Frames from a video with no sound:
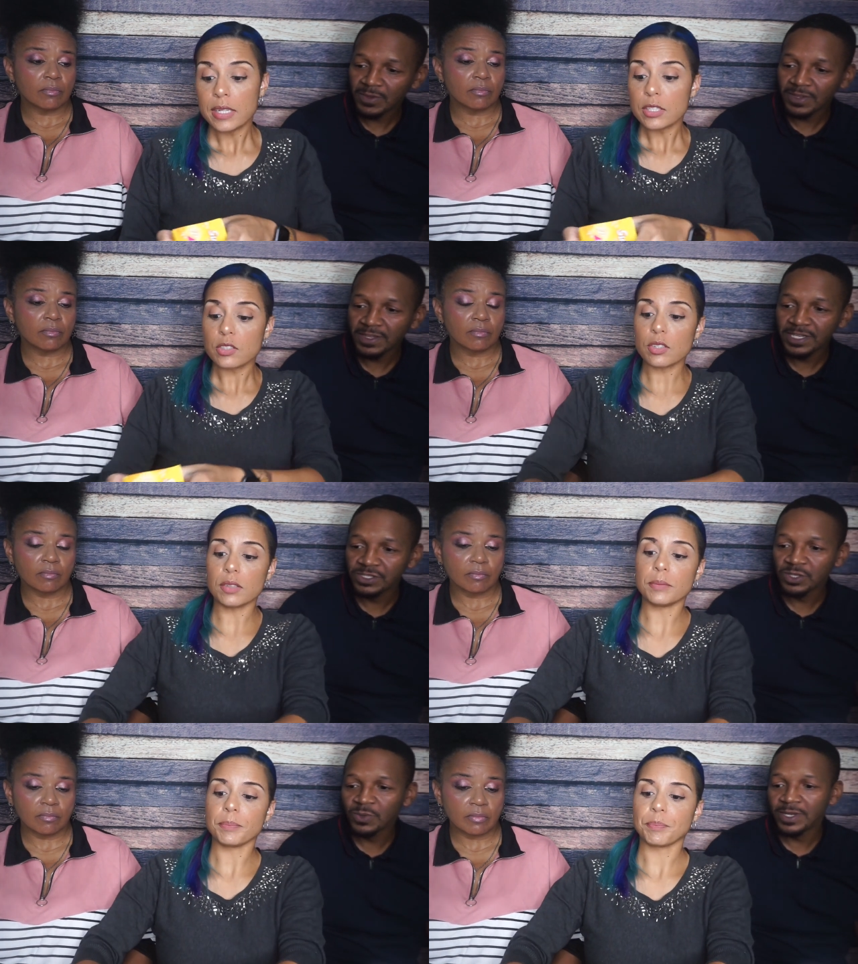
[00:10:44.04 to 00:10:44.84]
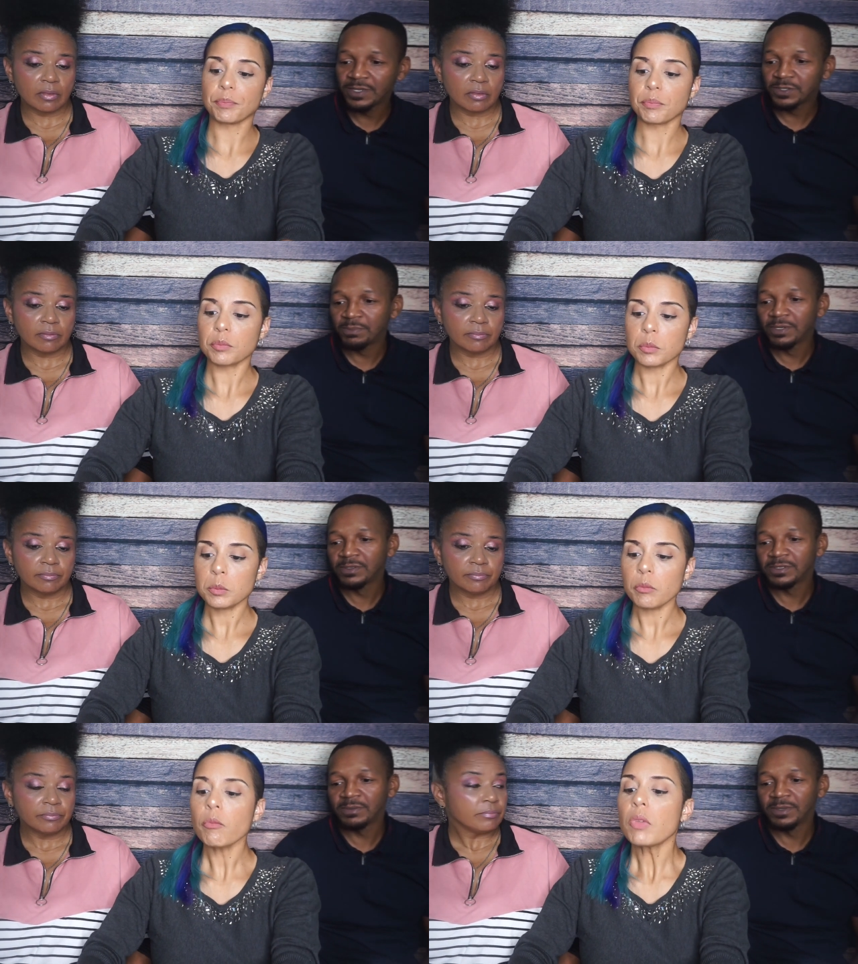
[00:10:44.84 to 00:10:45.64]
Speaker 1: Well, I think so, these are the way they're
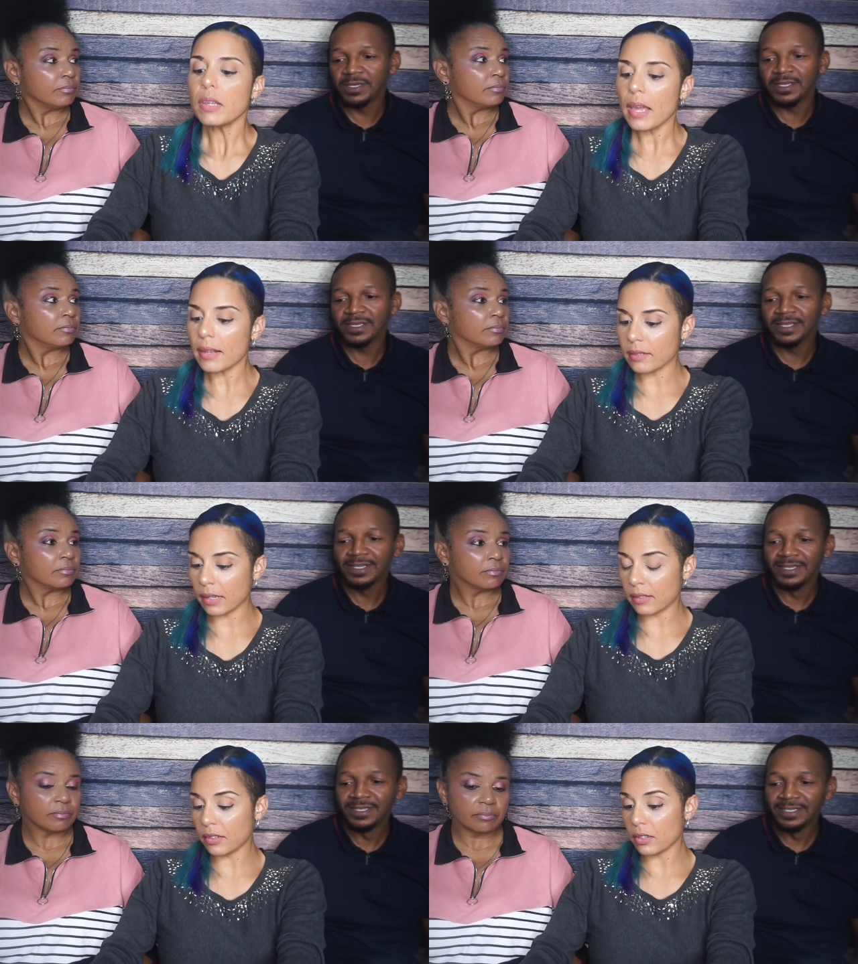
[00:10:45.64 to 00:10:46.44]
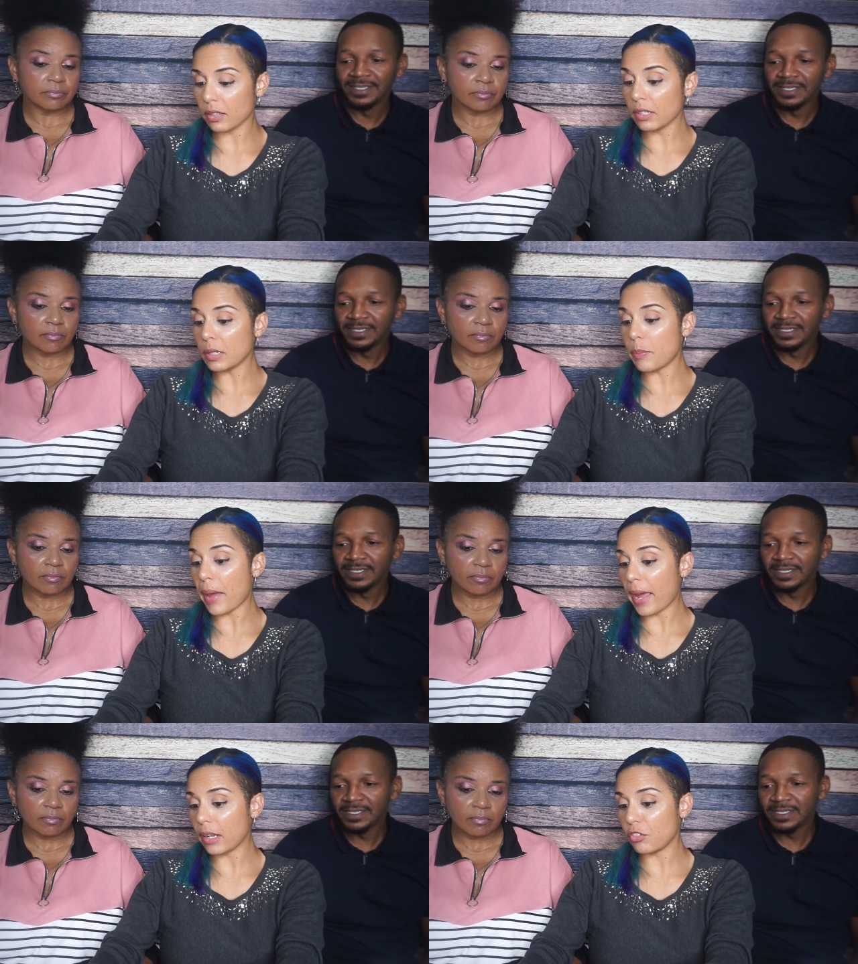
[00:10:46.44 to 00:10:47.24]
supposed to be.
Speaker 2: Yes, like they're clearly
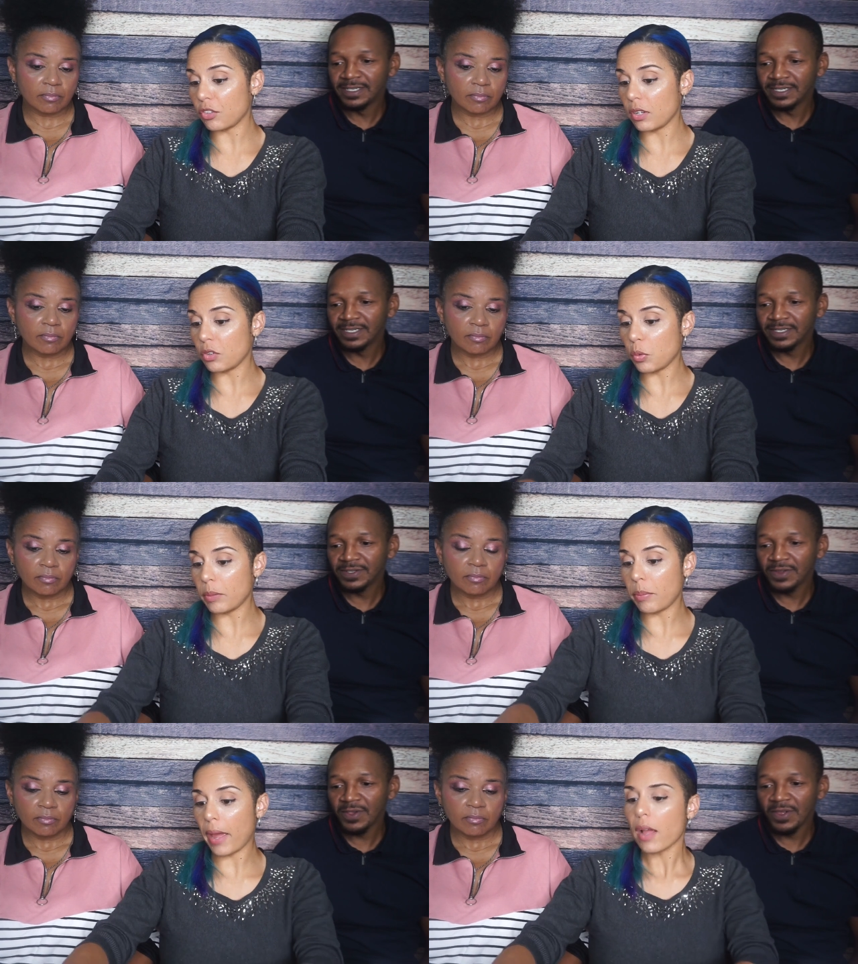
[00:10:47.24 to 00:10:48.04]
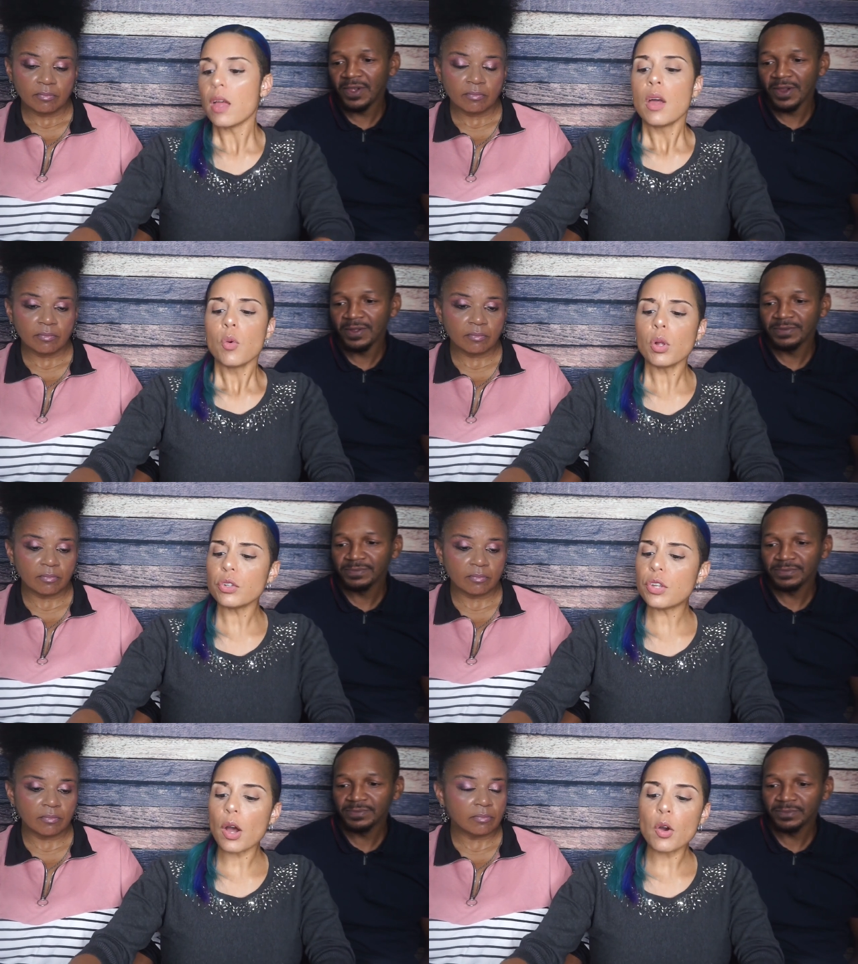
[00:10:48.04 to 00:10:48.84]
packaged in a twin package. Yeah.
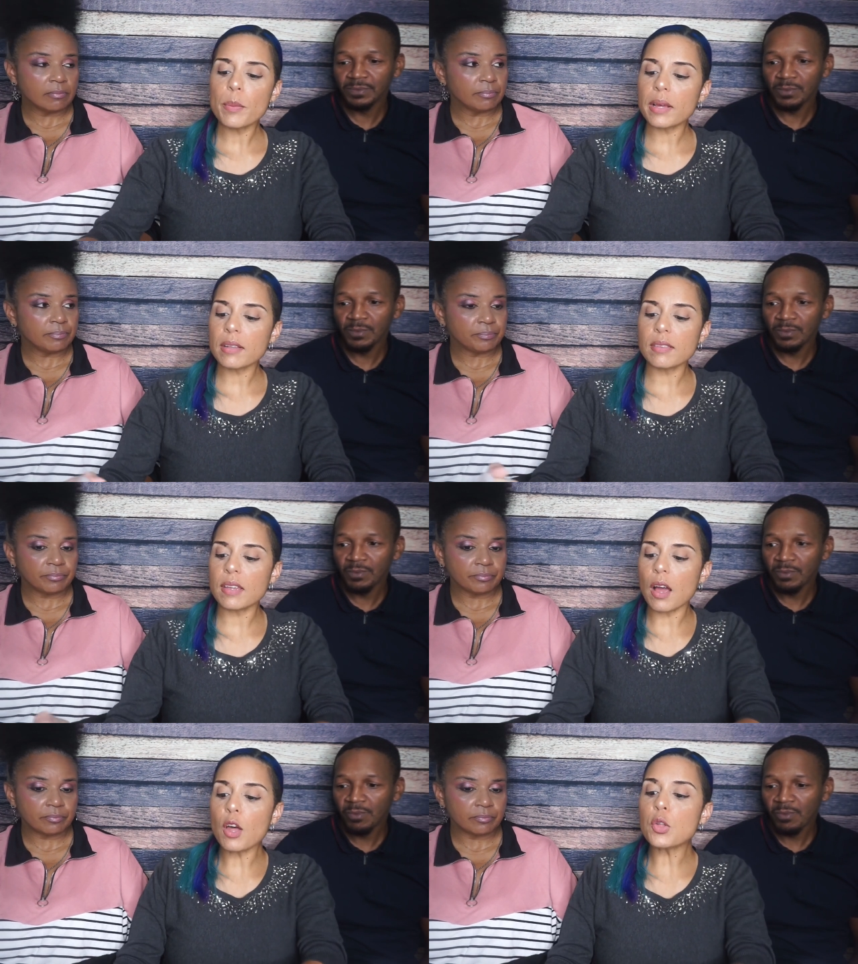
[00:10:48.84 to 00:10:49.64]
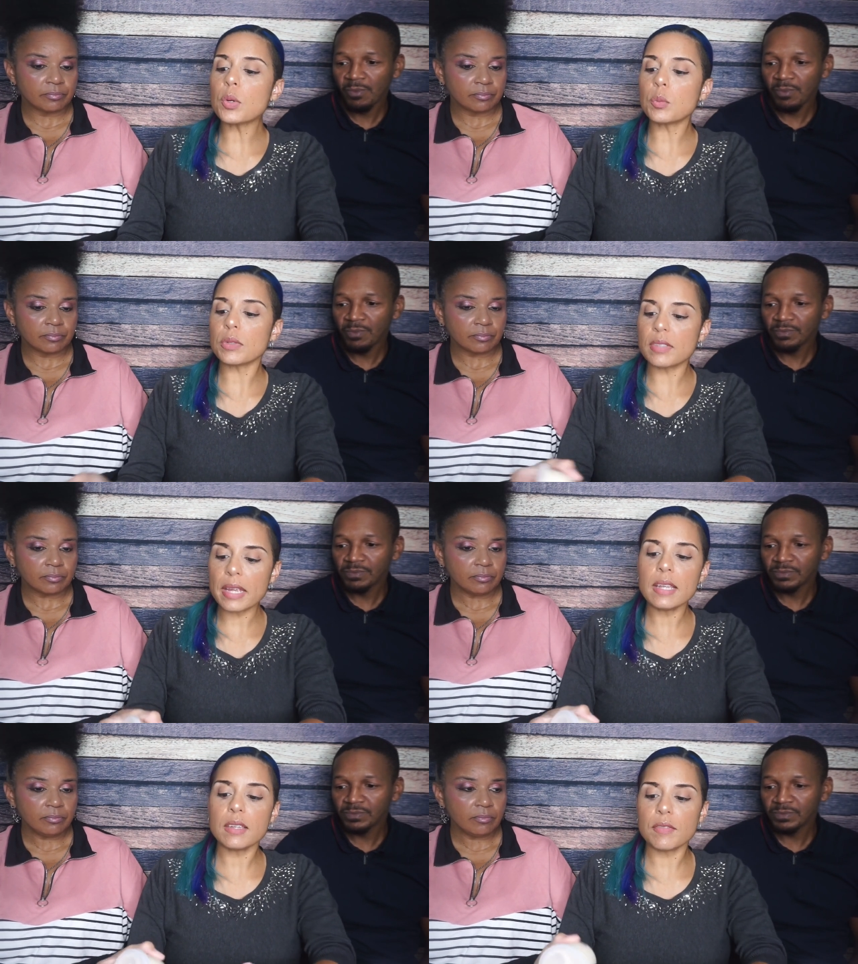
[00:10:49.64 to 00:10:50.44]
Well, no, because the other one was
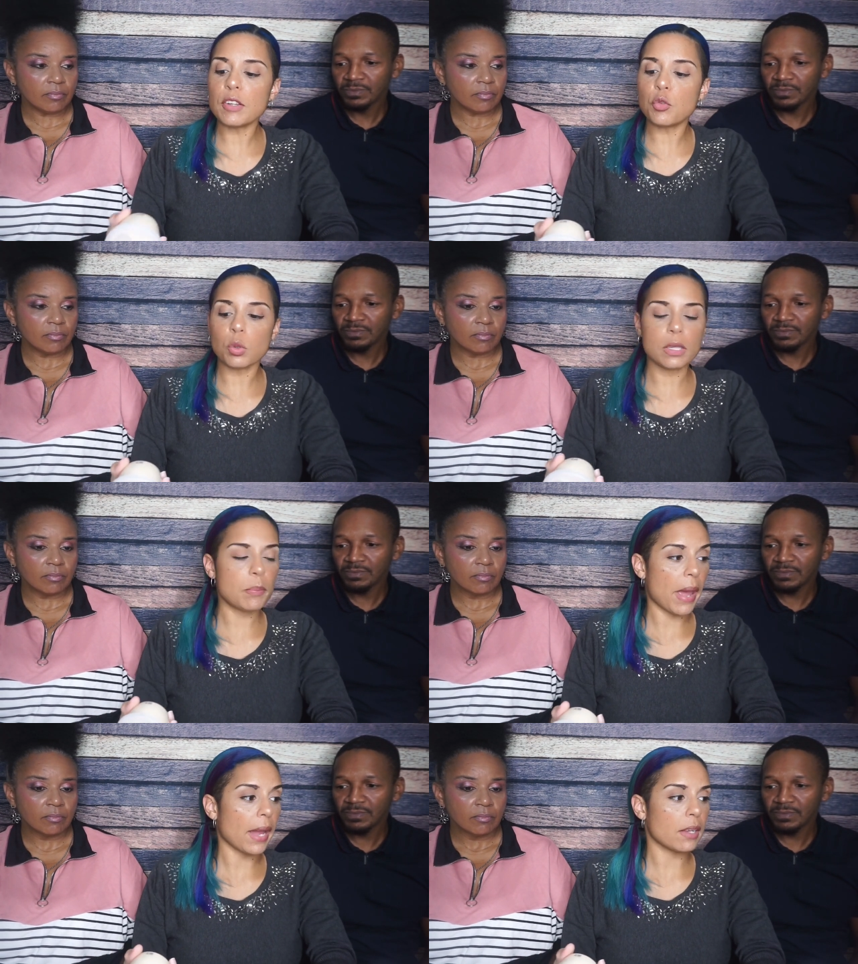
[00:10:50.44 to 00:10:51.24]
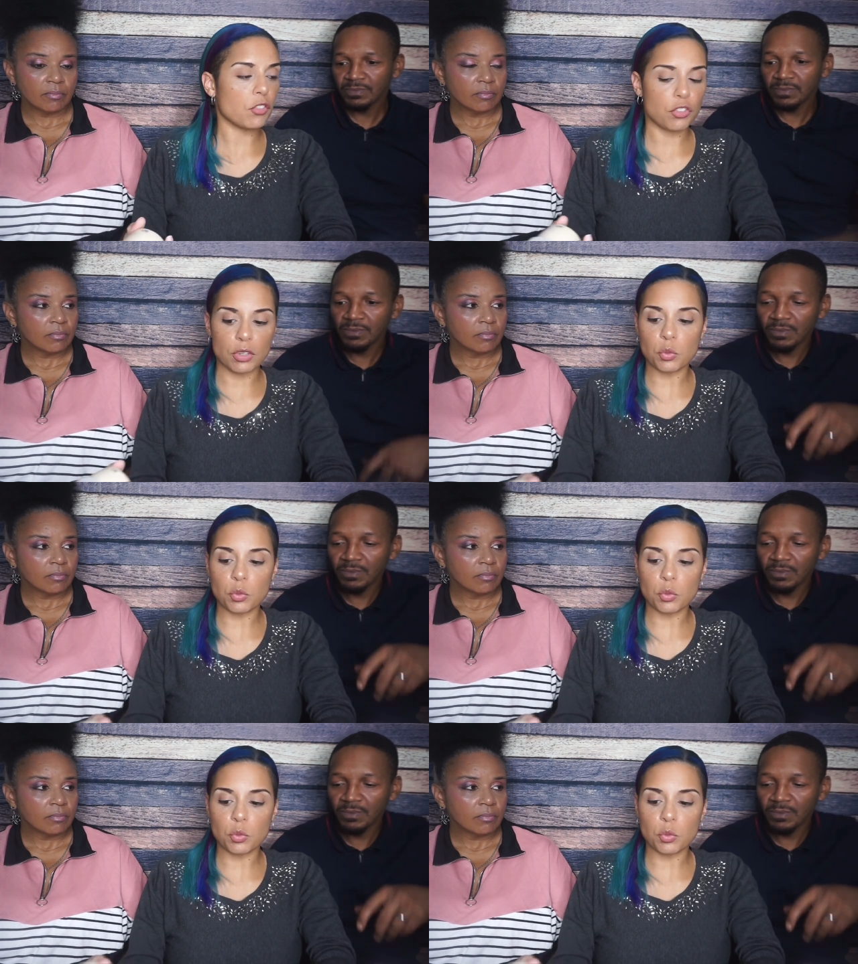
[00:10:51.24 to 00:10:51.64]
individually packaged as